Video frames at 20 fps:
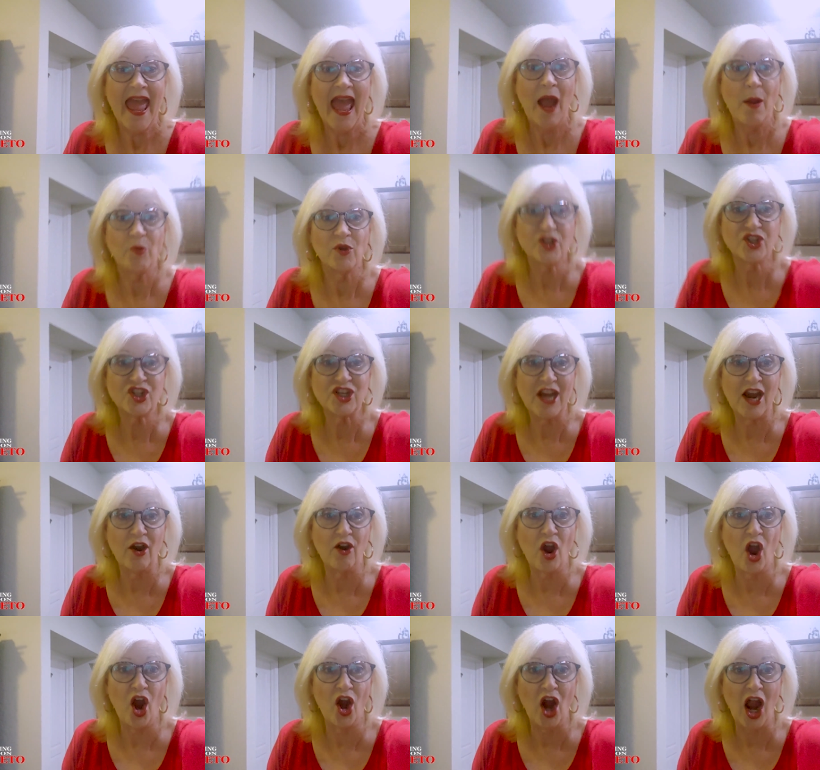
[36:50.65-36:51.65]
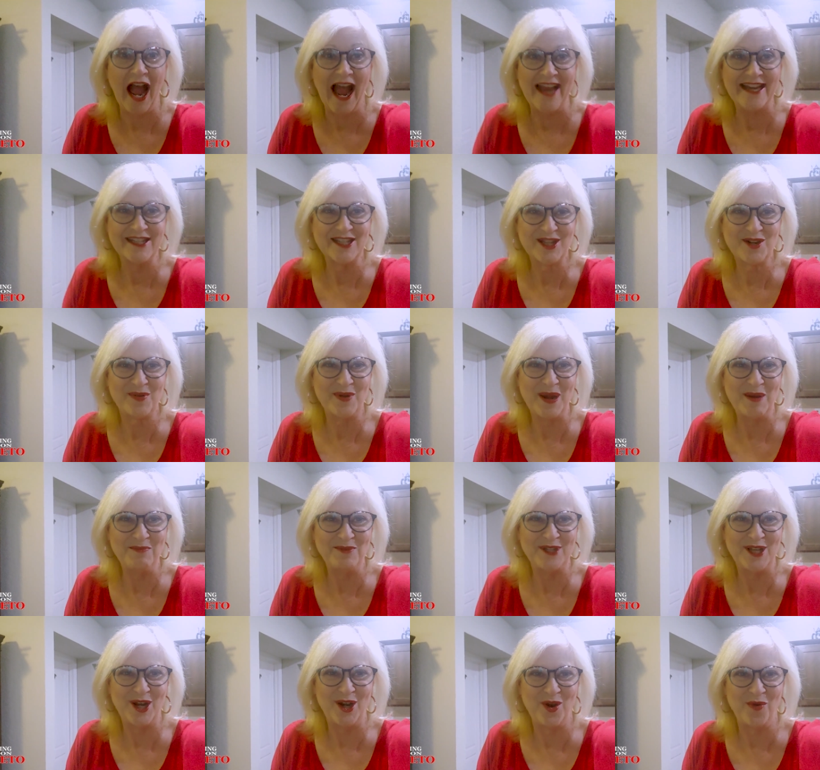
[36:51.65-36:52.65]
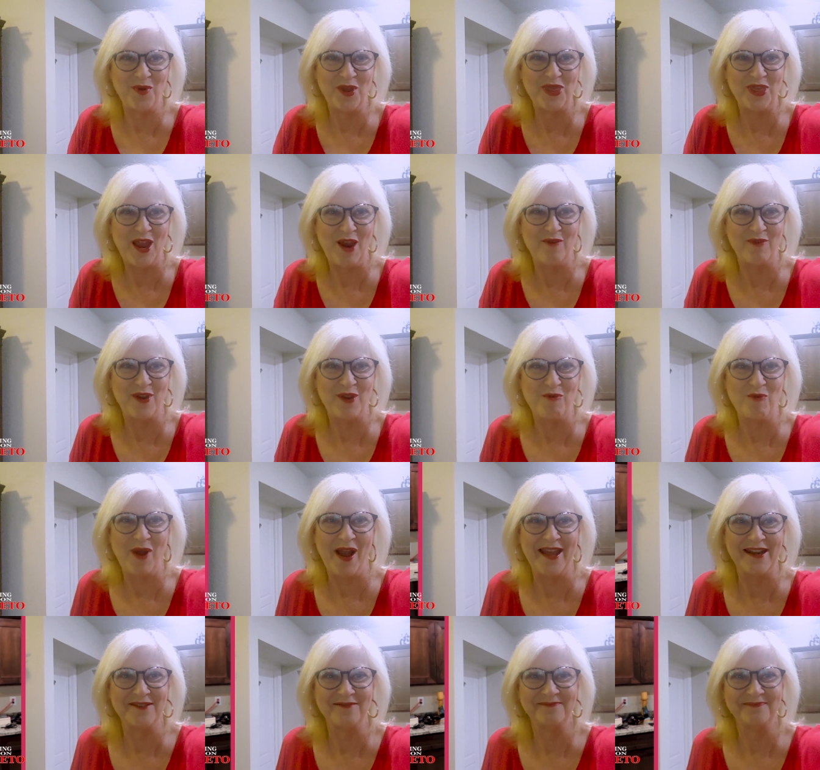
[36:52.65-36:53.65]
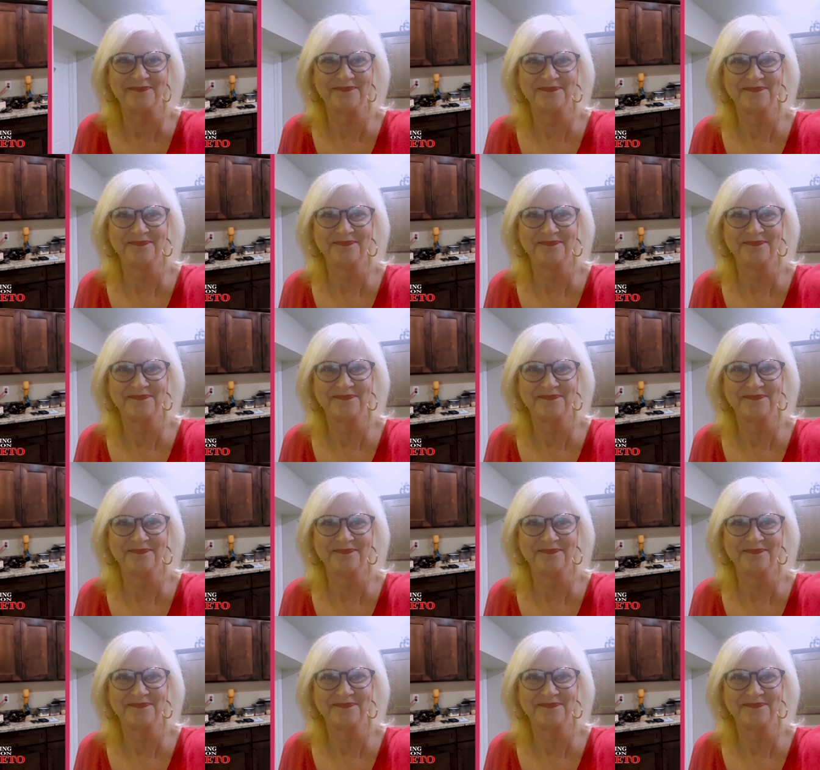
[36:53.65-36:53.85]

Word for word: and we'll share our ice cream dinner with everyone.